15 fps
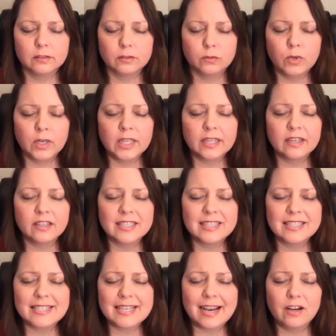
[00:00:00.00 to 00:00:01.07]
Where there
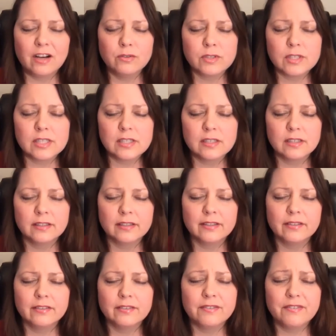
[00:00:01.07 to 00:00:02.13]
is doubt,
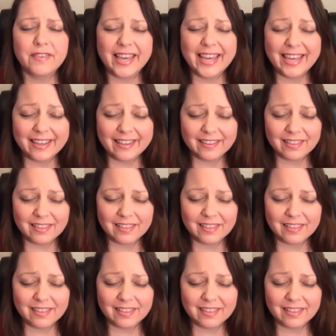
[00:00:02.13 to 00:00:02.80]
faith.